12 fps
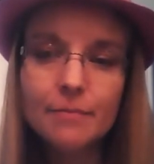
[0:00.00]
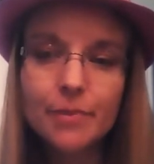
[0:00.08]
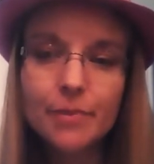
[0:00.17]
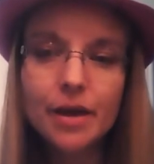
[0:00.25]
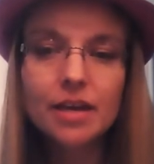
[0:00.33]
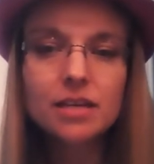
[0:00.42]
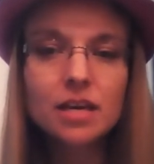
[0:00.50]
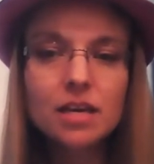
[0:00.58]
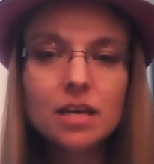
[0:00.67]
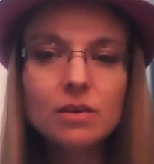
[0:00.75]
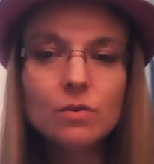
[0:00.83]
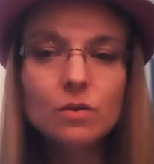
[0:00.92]
but
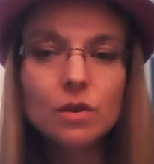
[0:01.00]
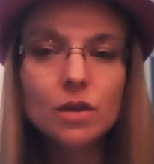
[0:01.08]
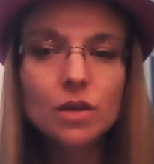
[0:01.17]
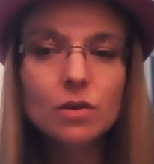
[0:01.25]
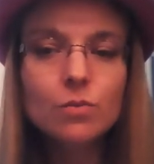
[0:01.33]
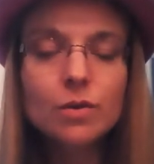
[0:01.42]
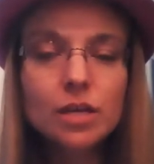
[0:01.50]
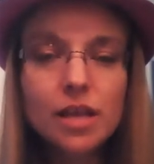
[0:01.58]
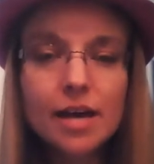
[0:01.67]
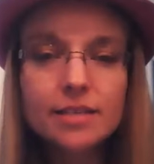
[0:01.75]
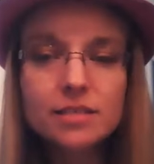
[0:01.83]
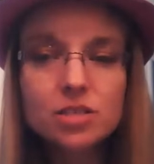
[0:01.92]
he
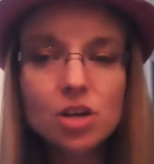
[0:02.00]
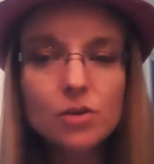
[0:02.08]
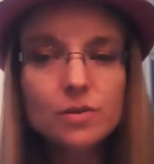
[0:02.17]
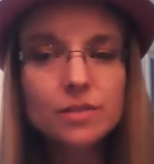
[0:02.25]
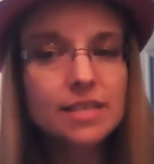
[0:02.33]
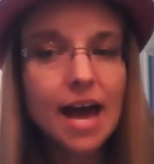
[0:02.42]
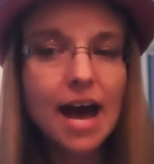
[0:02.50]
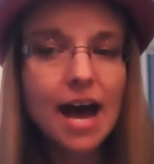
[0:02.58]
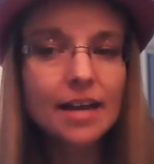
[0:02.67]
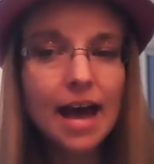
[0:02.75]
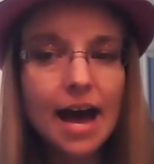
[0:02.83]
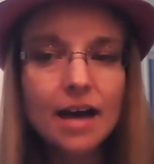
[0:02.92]
realized, his
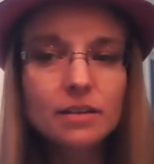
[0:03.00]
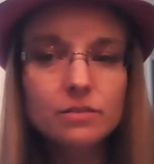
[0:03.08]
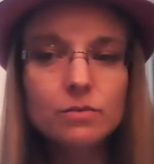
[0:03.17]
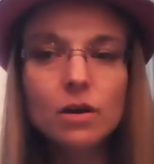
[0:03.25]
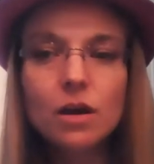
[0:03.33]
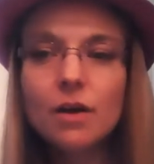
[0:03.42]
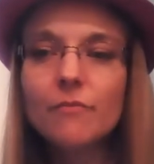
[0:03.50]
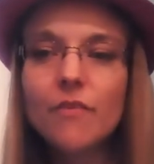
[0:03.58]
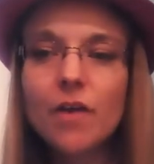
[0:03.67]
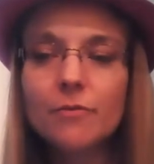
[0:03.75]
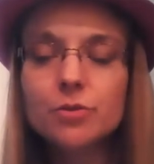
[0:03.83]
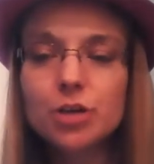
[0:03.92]
dad had
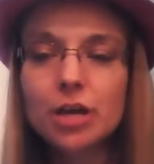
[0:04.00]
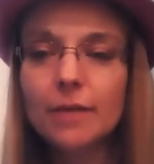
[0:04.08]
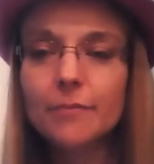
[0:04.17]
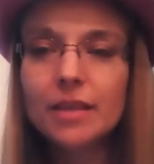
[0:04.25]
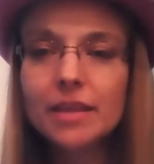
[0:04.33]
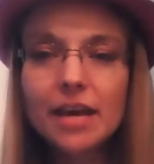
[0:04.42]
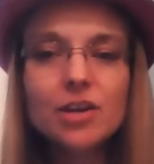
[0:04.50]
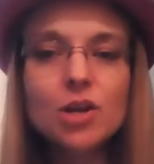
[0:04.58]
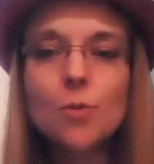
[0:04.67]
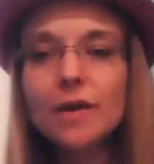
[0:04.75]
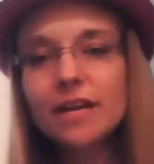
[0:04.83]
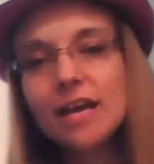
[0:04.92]
a dream, and like
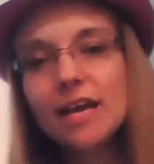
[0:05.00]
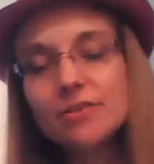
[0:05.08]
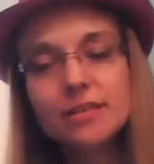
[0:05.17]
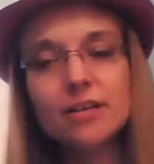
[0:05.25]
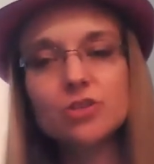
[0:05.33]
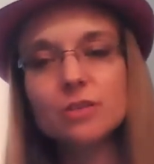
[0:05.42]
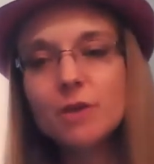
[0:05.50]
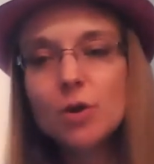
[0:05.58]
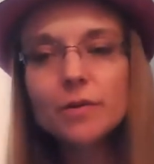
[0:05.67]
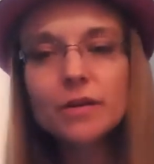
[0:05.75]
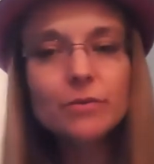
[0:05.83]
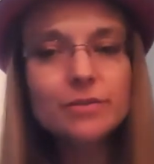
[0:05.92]
nobody else had a dream.
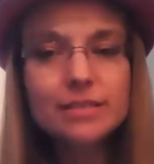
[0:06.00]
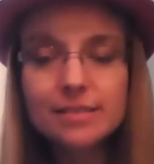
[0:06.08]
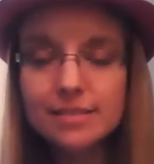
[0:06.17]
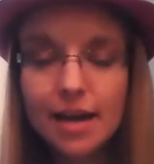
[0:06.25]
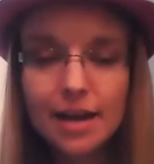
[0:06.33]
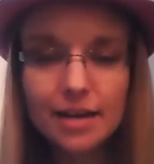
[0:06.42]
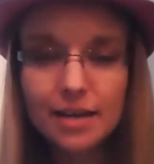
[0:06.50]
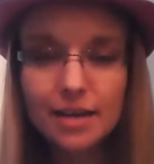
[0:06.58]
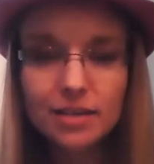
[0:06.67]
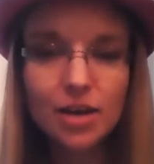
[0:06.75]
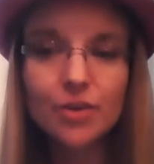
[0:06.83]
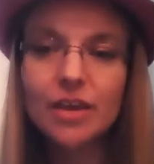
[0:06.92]
Nobody was
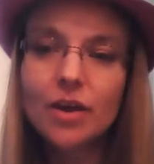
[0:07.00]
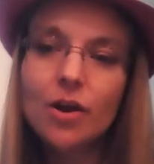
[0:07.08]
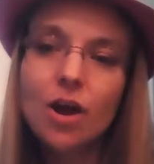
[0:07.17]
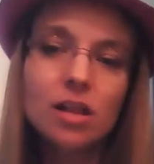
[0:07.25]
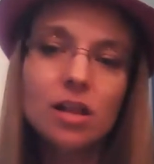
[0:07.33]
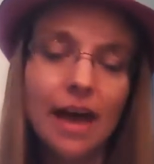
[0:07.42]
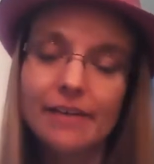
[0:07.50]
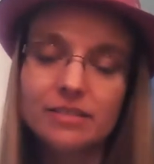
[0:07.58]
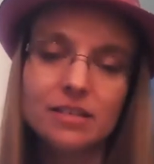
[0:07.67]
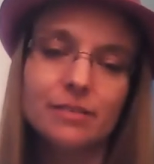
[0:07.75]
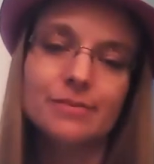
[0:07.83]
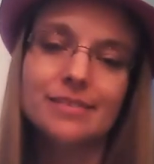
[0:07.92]
excited, they all
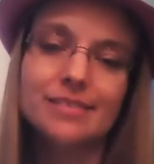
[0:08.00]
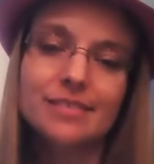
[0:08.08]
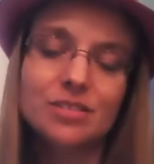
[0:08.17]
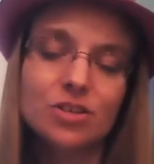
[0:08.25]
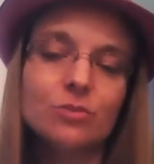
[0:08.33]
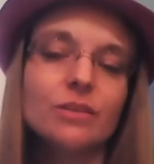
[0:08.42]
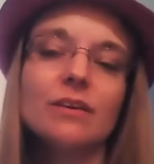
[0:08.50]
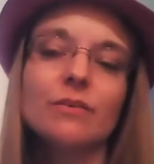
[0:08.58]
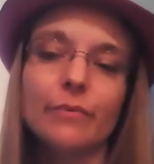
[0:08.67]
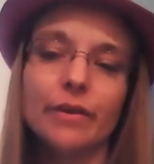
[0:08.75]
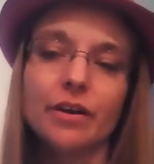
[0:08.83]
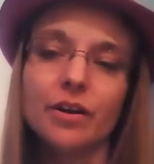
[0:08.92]
laughed, and I was,
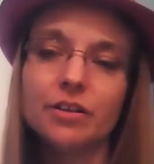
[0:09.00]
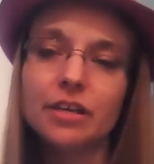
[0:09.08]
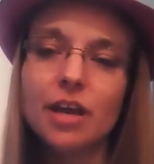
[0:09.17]
get real,